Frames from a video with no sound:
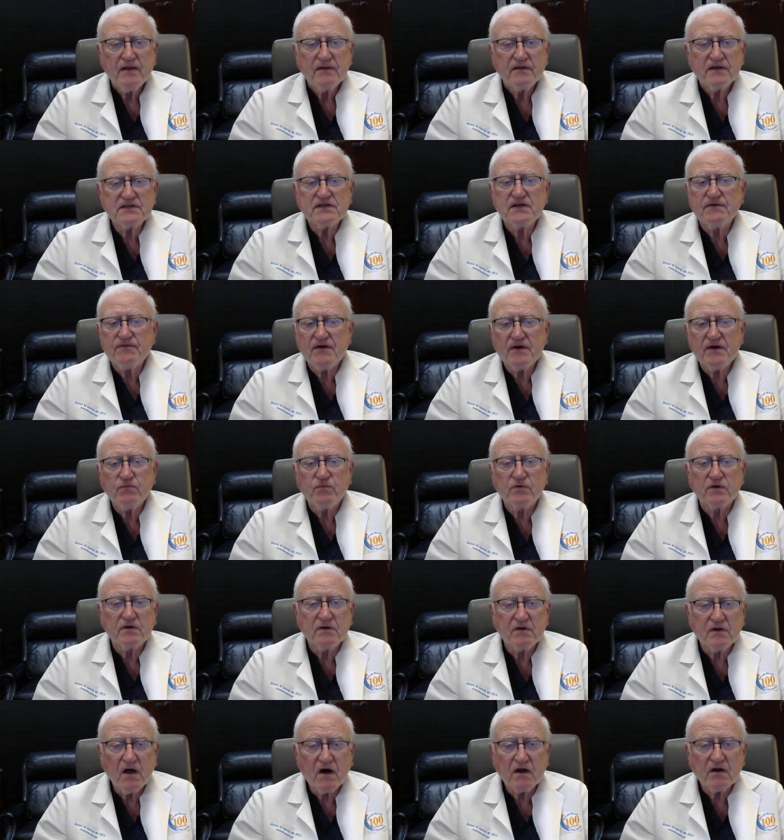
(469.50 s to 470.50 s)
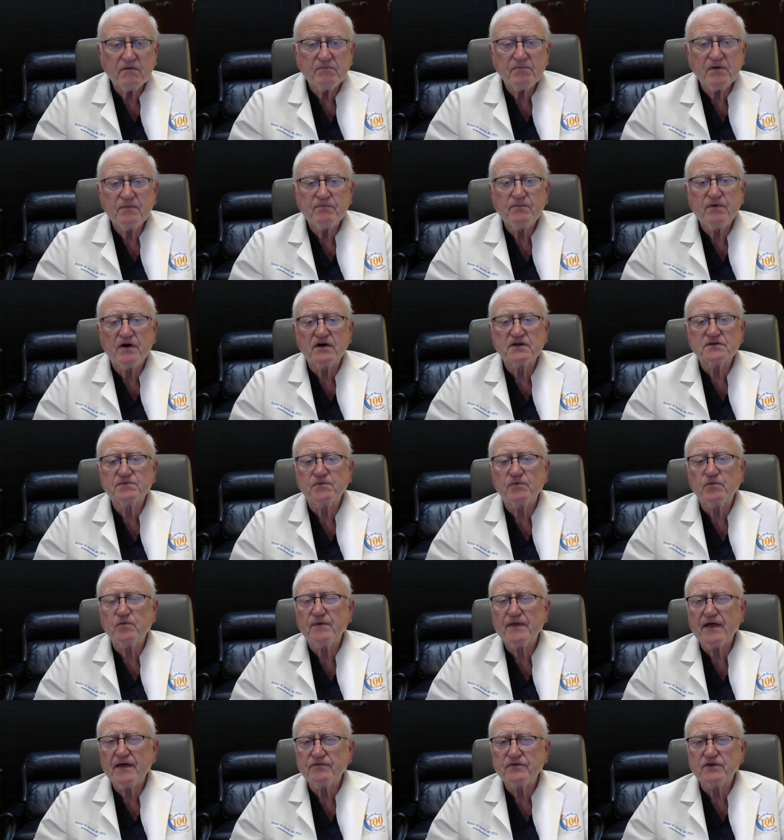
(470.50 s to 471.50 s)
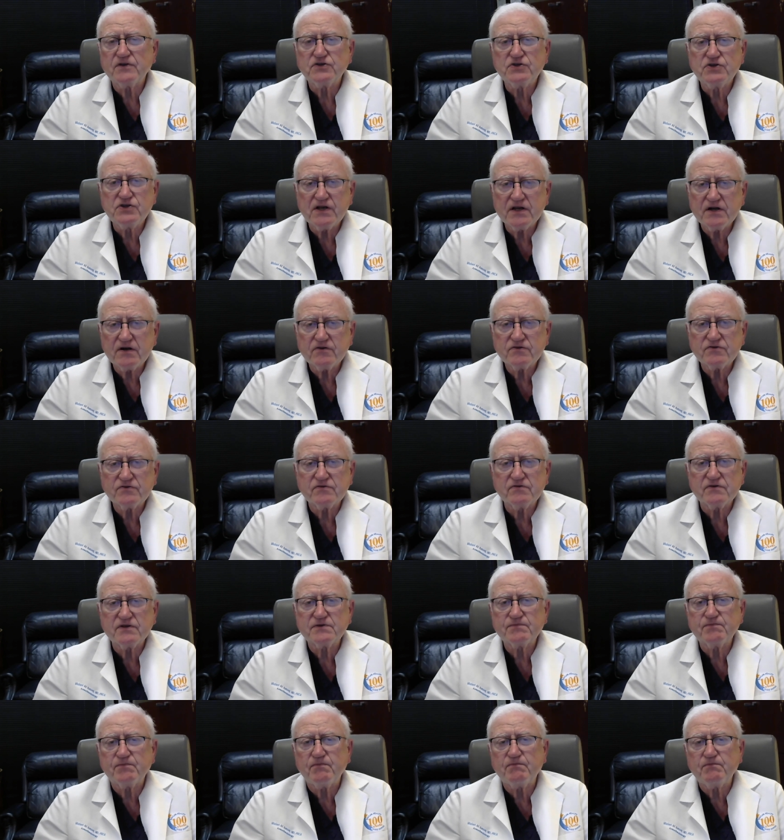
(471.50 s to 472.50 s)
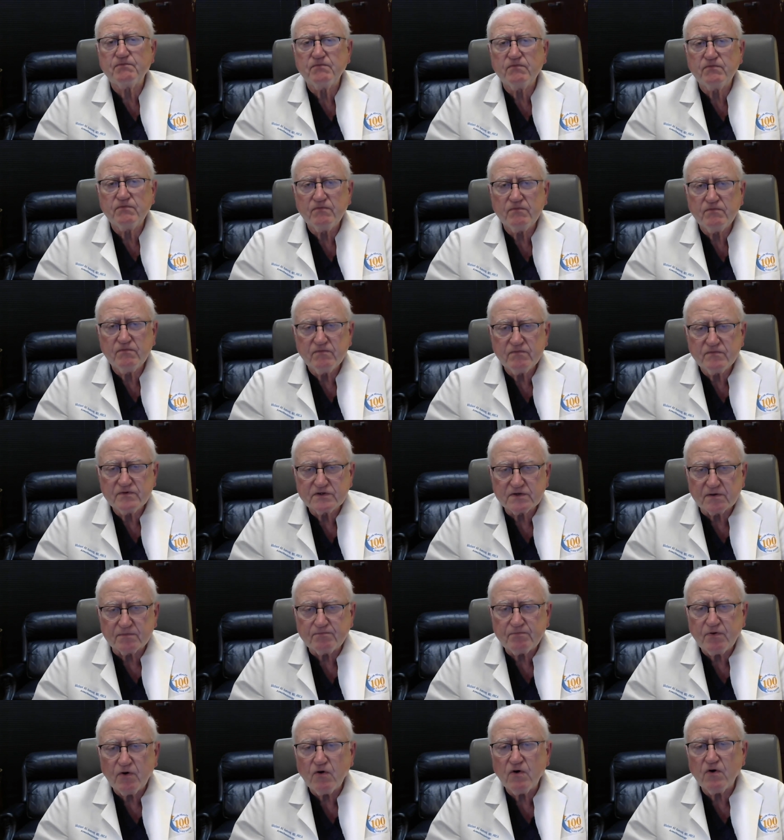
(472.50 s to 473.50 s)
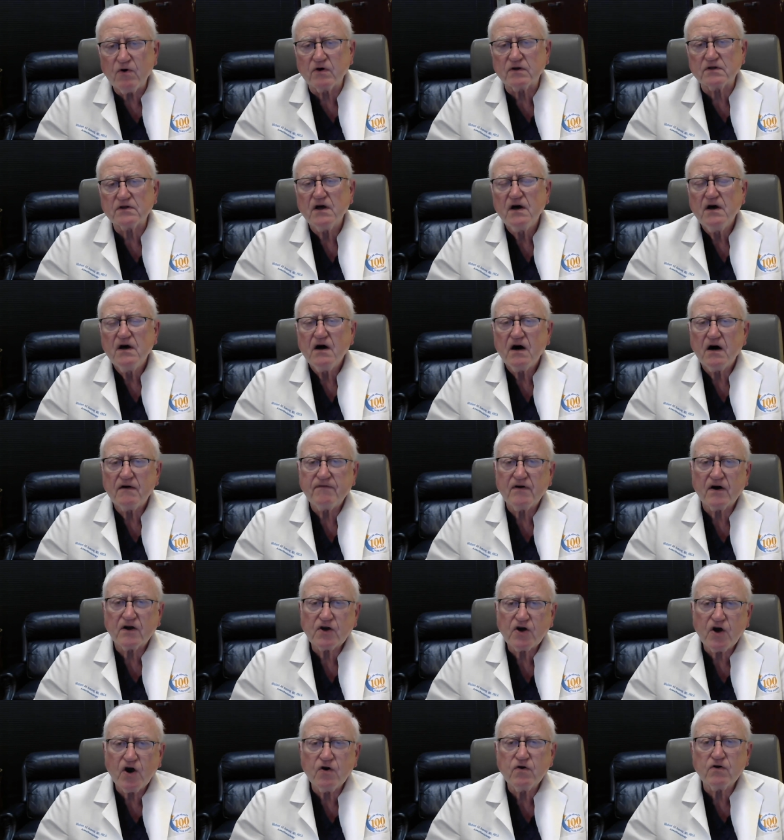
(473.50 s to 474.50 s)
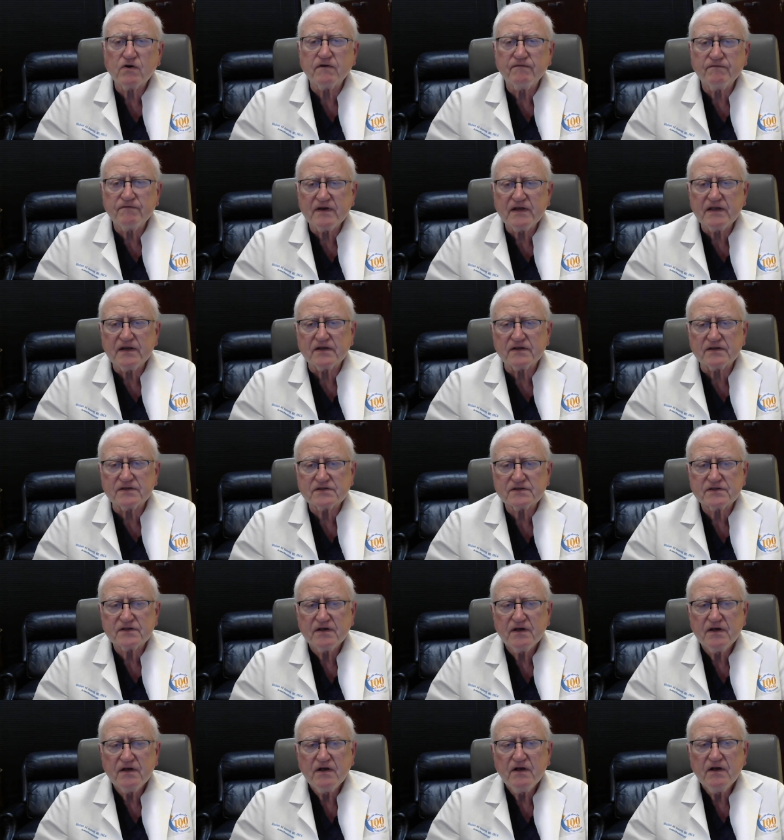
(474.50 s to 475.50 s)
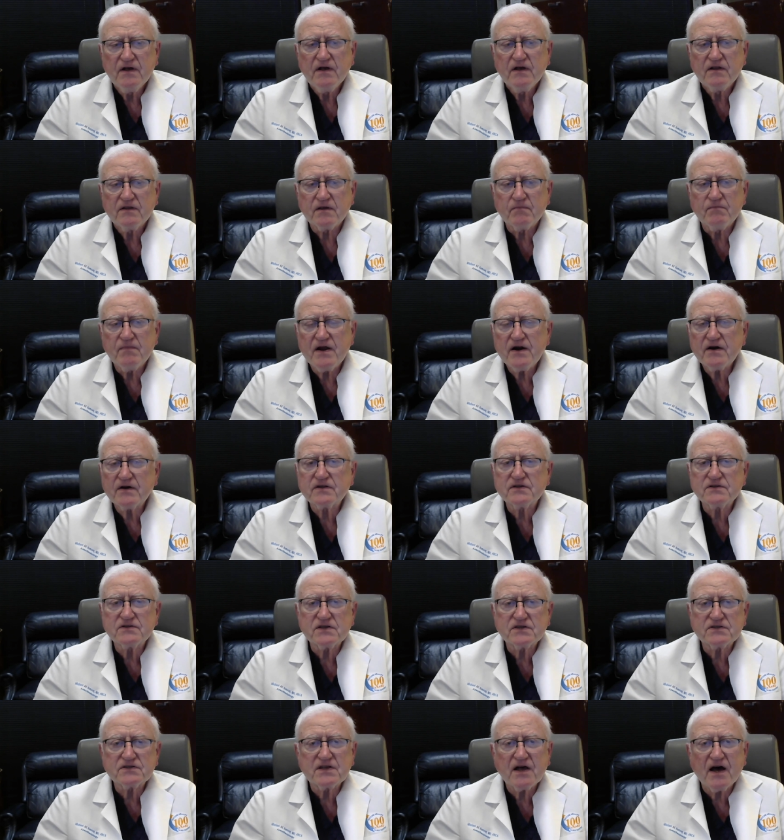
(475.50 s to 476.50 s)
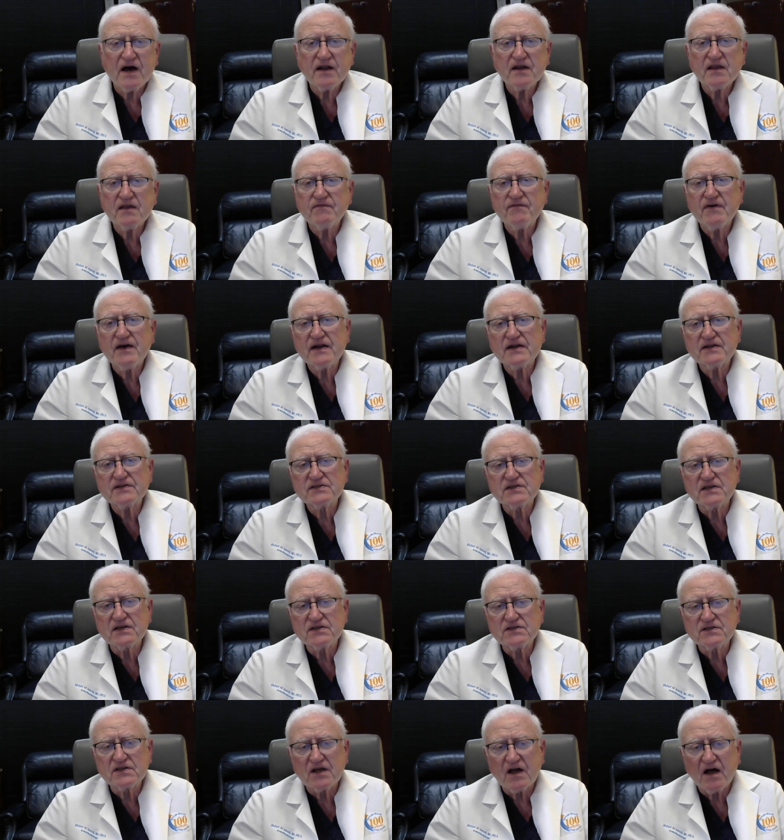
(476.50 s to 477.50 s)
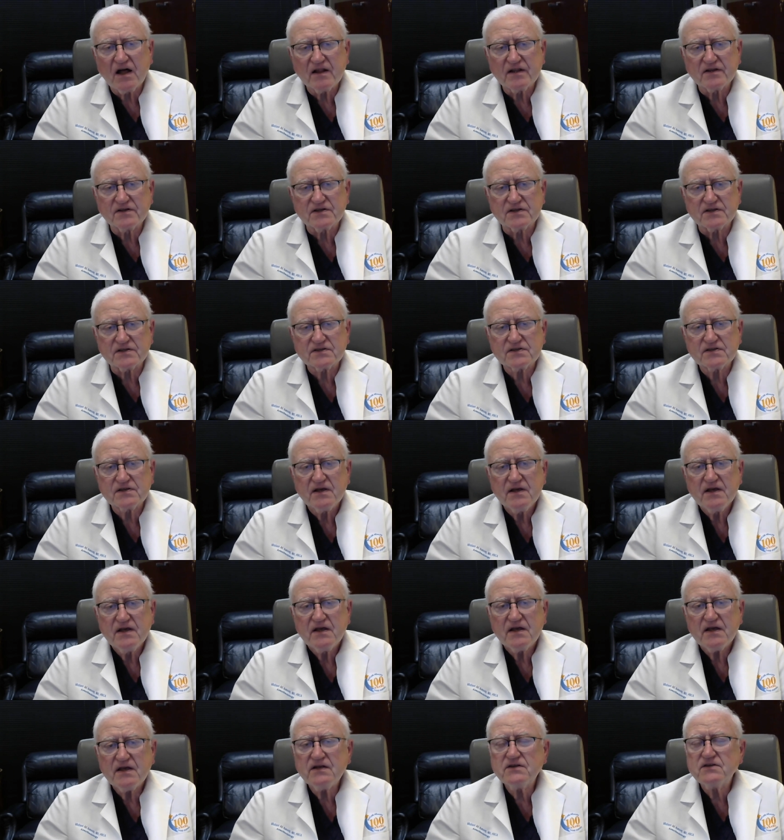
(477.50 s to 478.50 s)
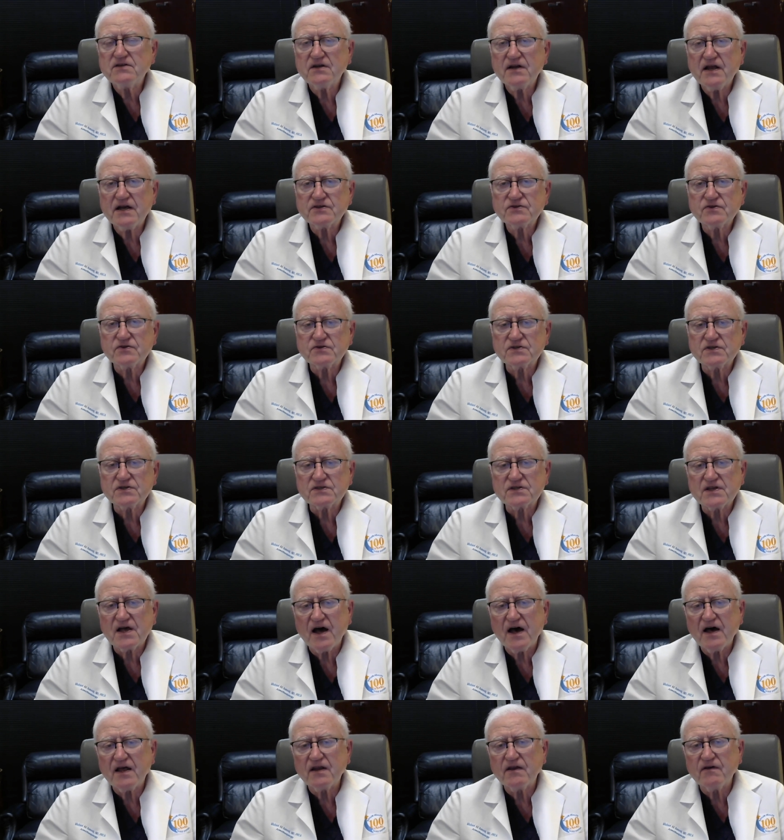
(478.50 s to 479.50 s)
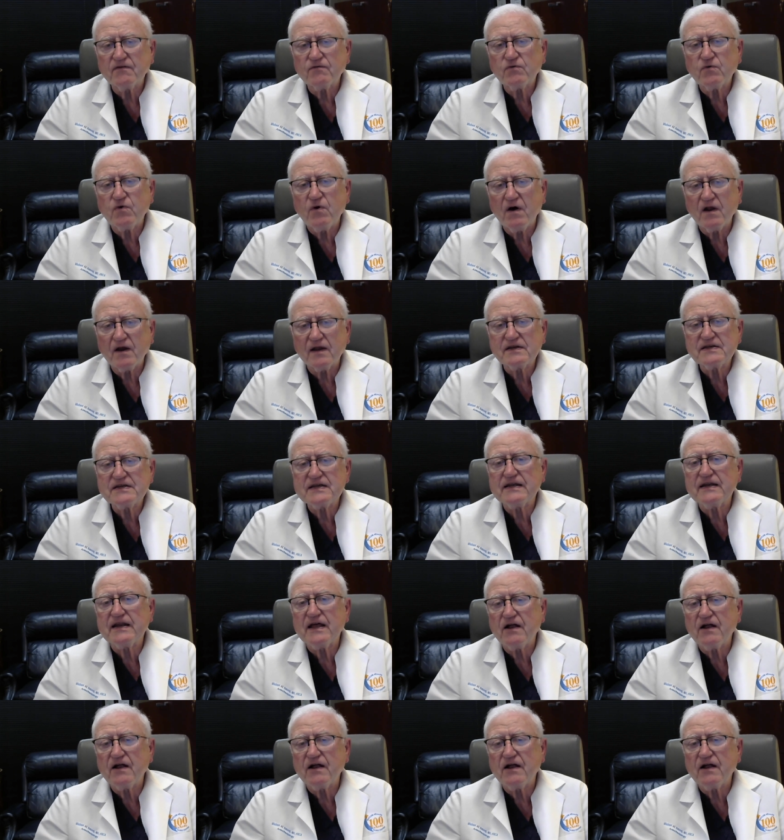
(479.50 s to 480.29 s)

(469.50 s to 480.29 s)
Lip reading: This event would not have been possible without the generous support of our co-conveners, the American Society of Anesthesiologists, International Society of Quality in